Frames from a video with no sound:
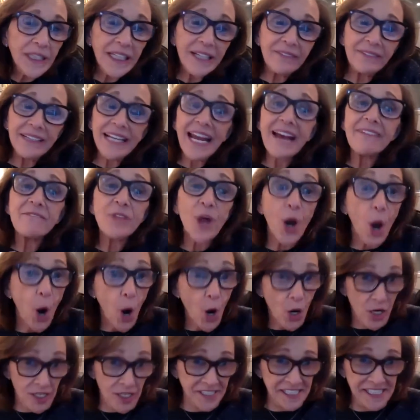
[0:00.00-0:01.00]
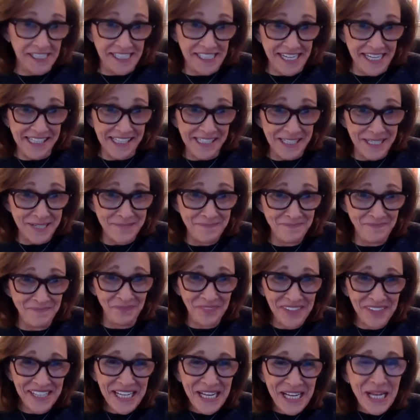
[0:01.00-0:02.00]
even have the heart to tell him
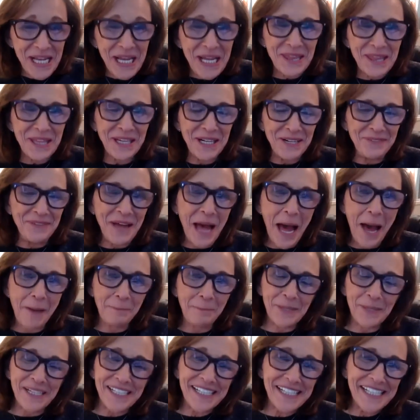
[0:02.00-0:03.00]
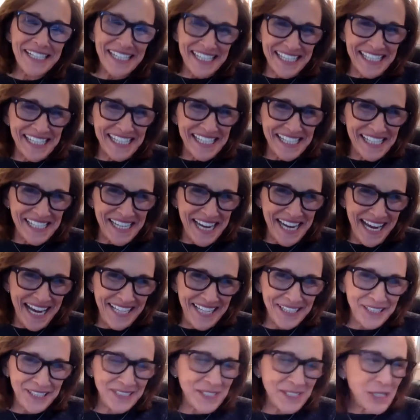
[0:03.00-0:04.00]
that have happened since his death.
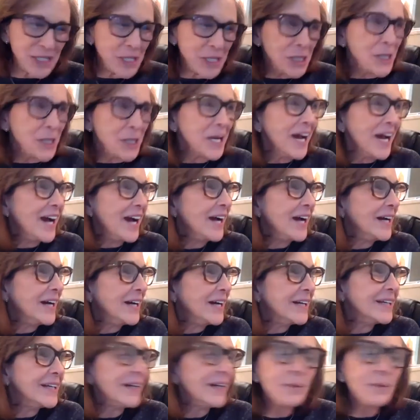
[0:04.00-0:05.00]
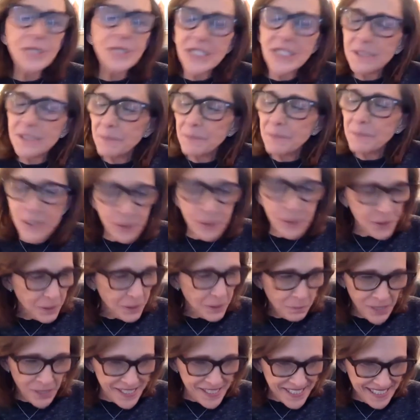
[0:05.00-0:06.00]
It would just be too
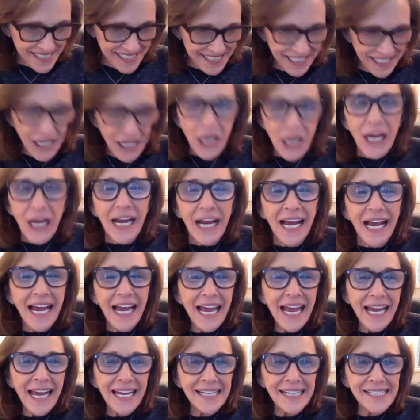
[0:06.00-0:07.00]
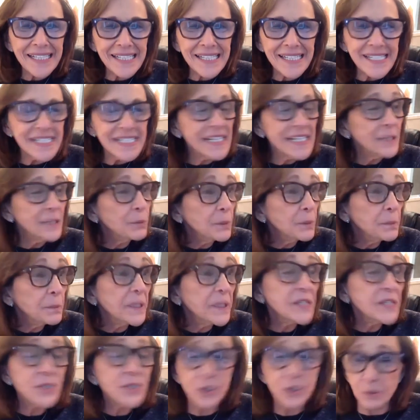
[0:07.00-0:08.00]
depressing. And he would be in
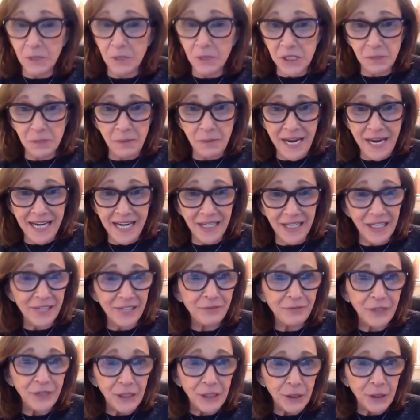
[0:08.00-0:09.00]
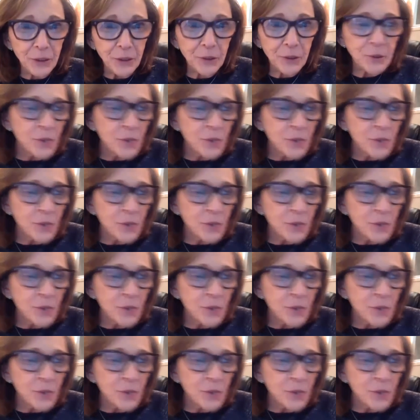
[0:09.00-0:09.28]
too much pain if he knew.